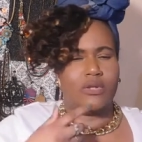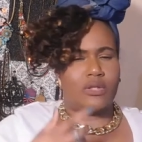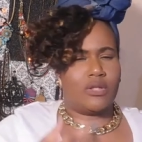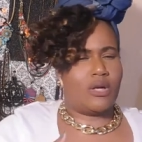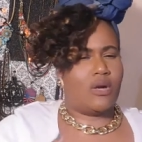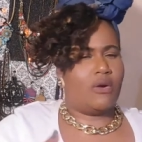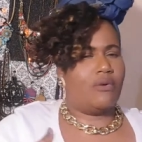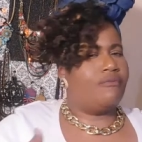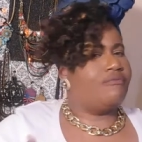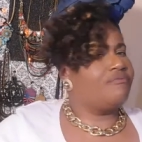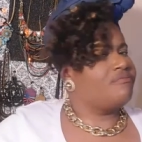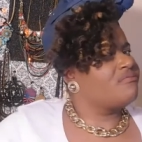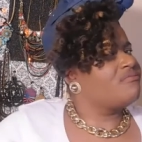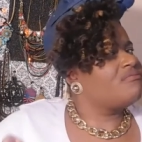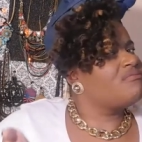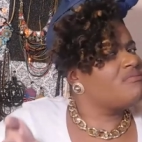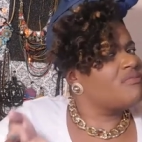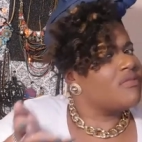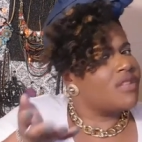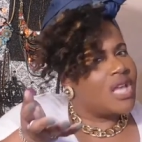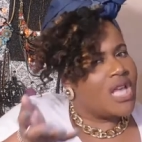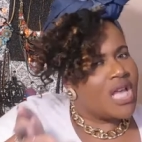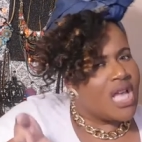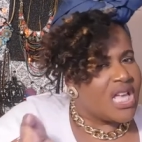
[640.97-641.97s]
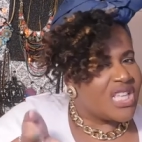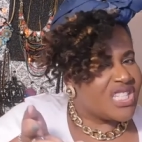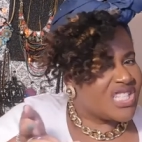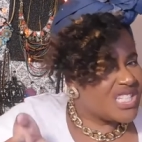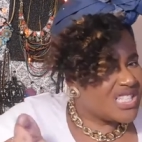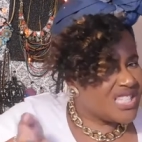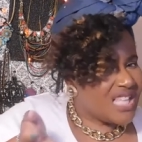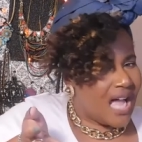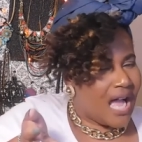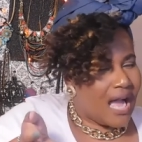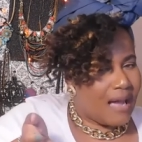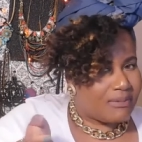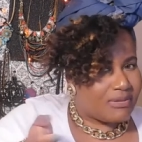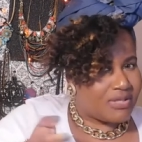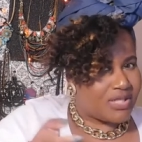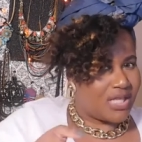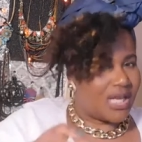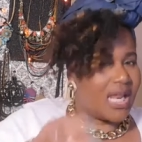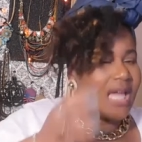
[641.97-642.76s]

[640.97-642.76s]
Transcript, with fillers: So just an option,